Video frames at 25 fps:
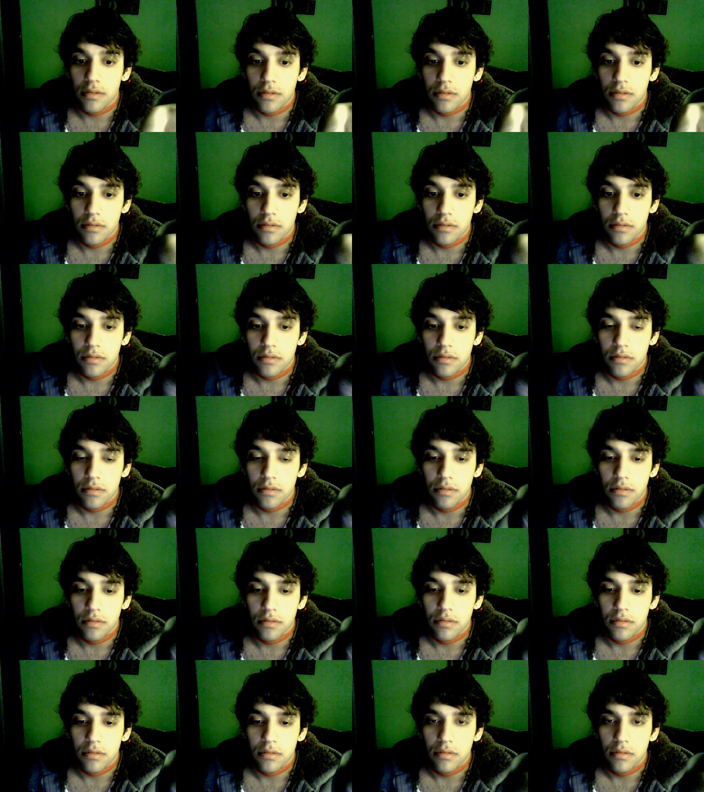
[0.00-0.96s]

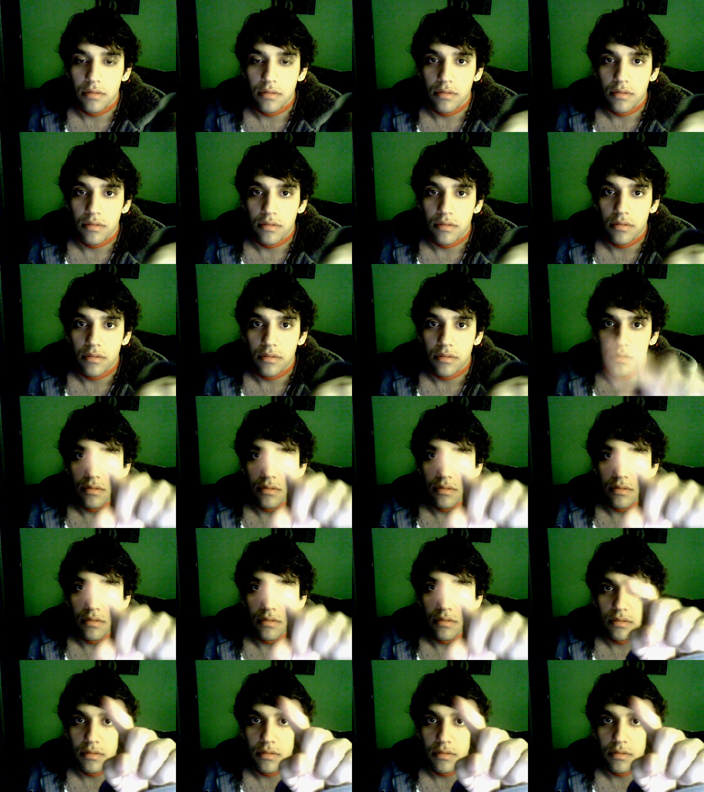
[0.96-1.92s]

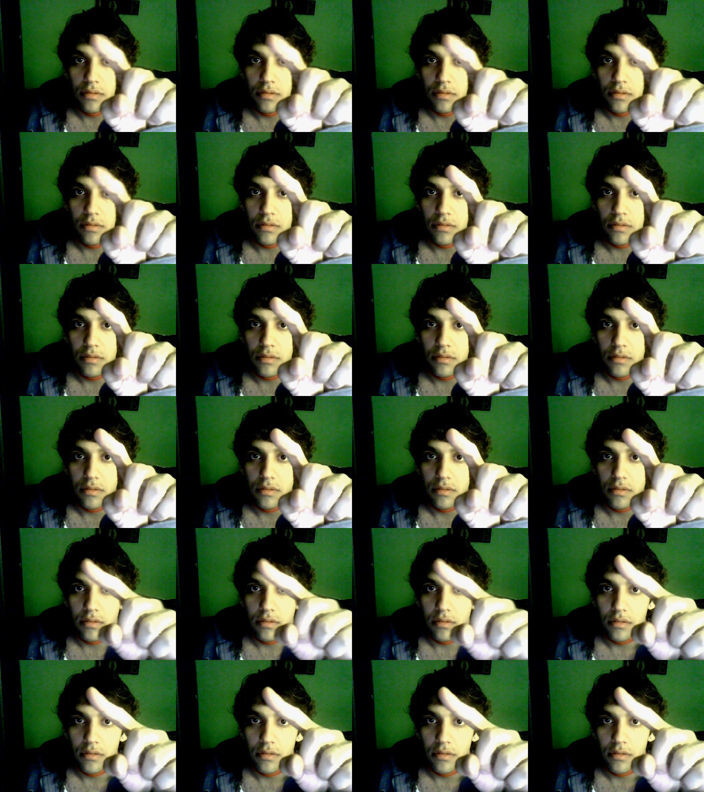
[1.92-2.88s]

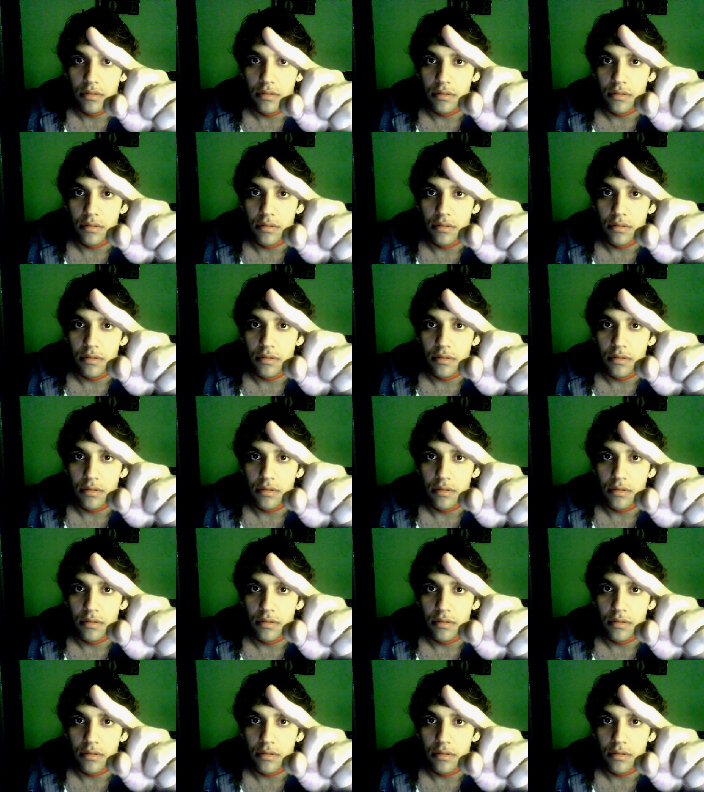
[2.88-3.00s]
Nothing is said.